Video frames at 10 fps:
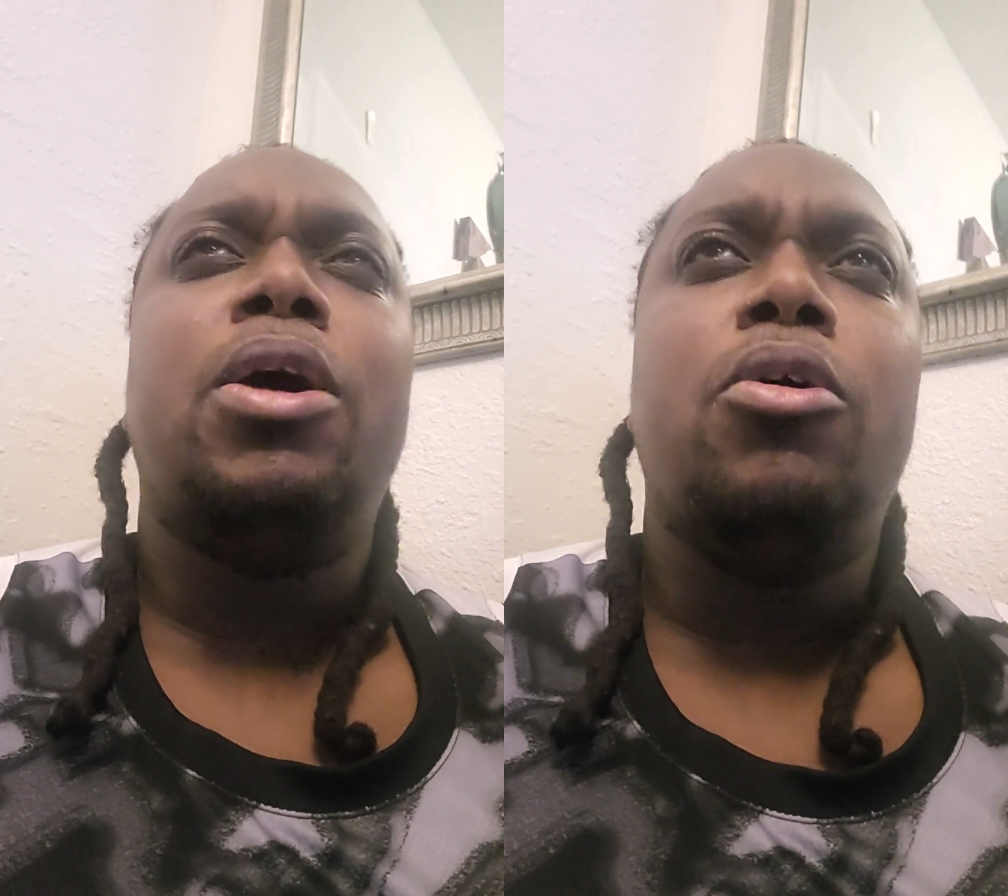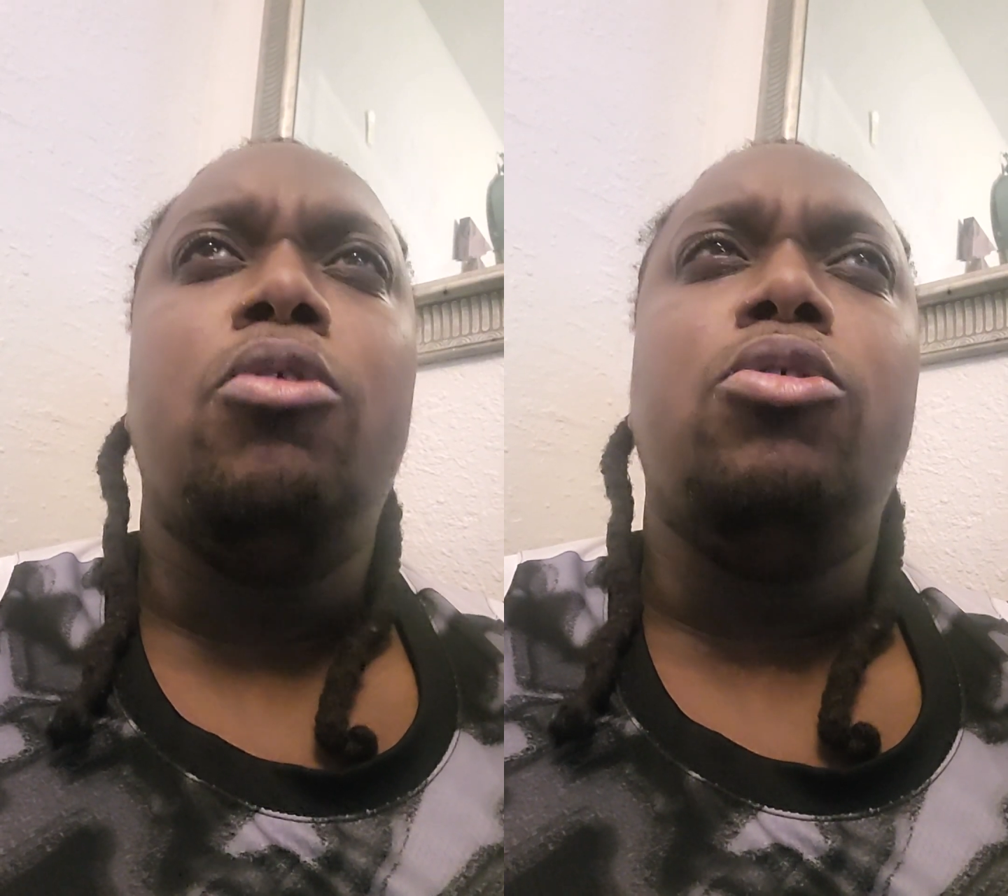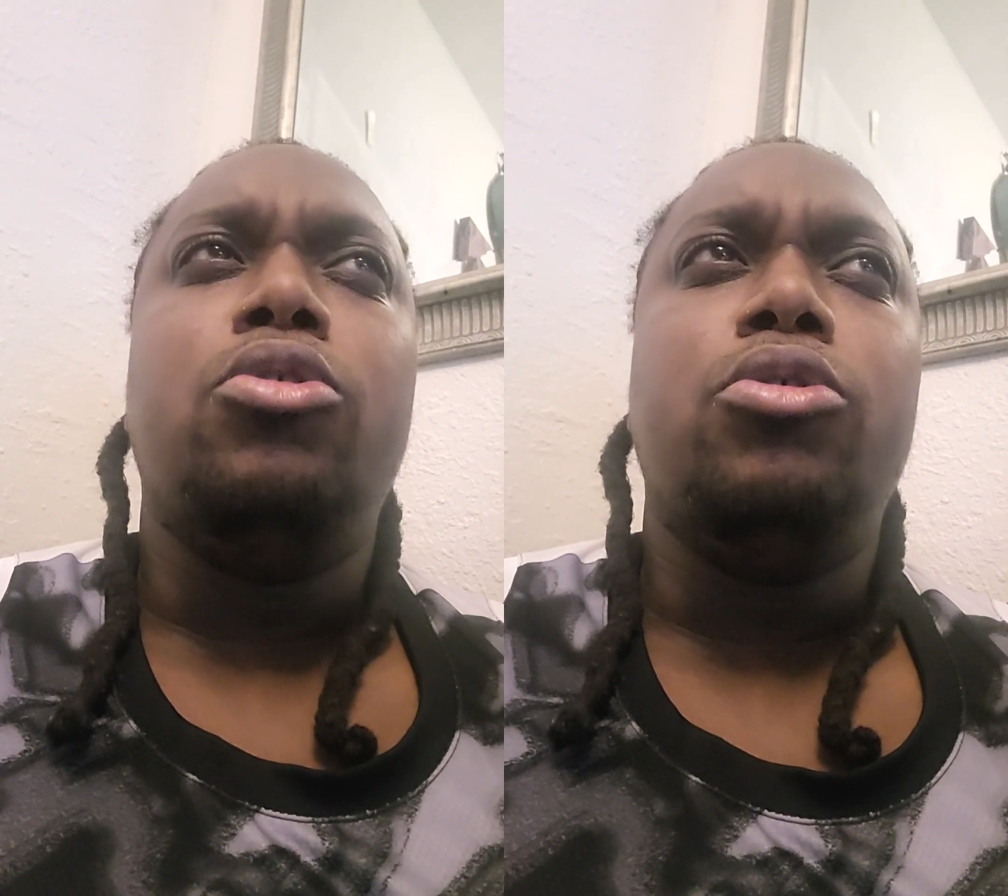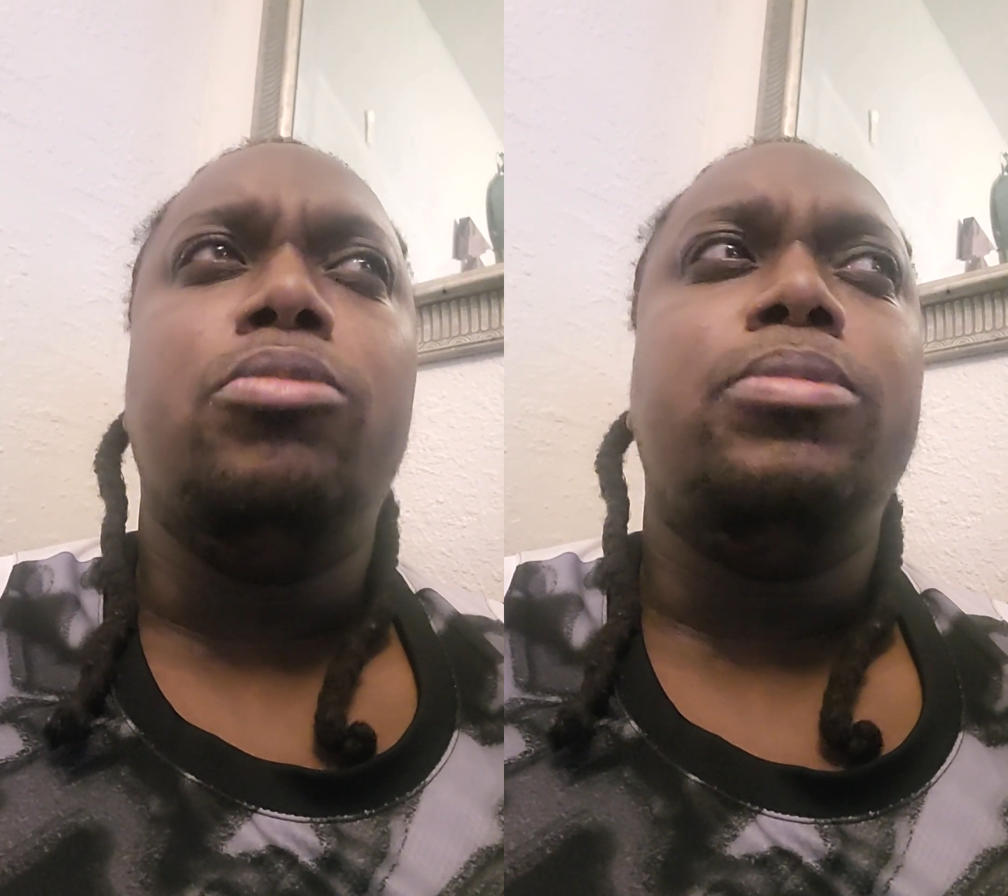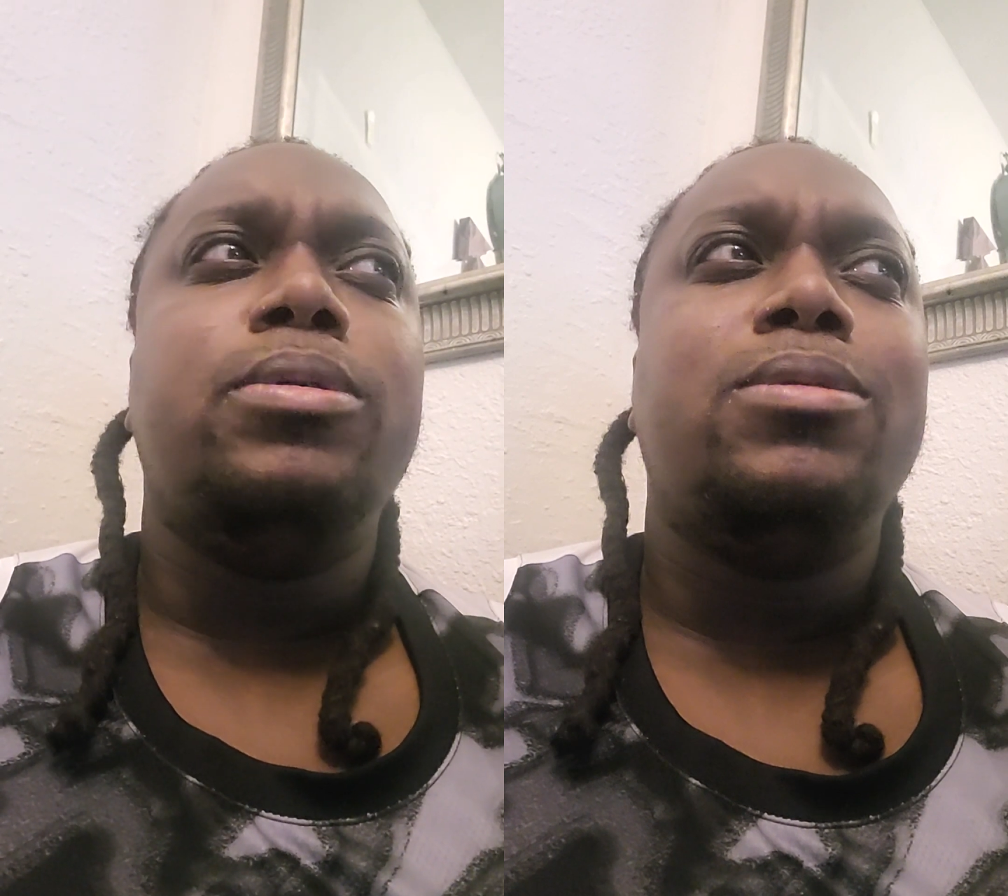own group.